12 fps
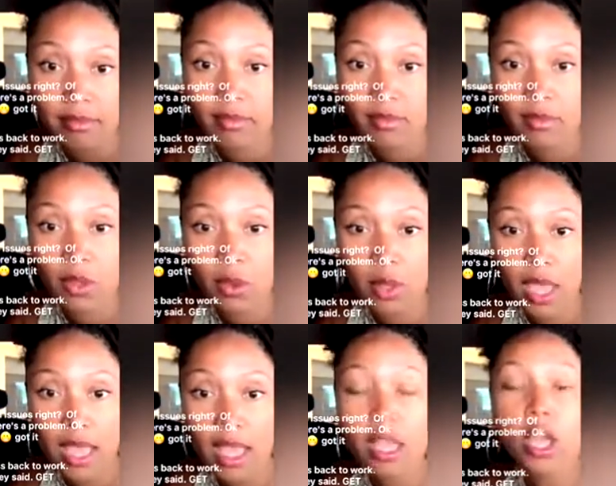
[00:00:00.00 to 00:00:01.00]

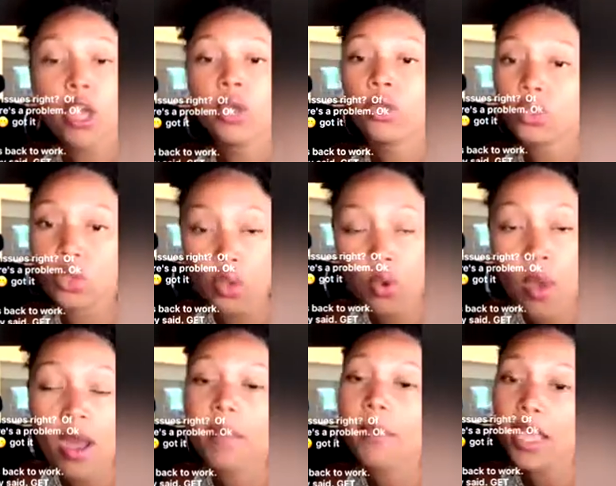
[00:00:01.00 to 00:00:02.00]
Okay? You
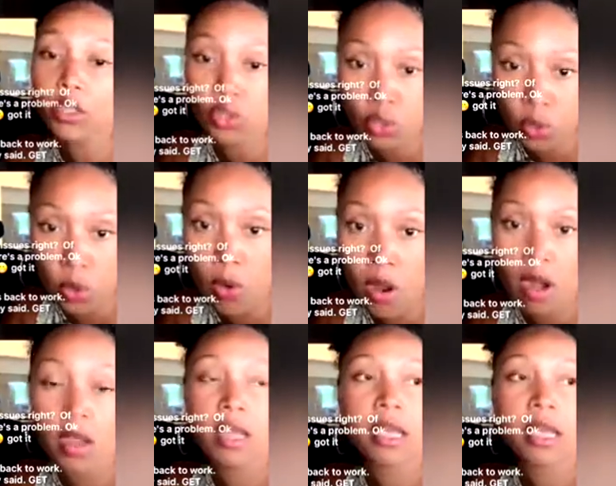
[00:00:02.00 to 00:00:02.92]
want to make sure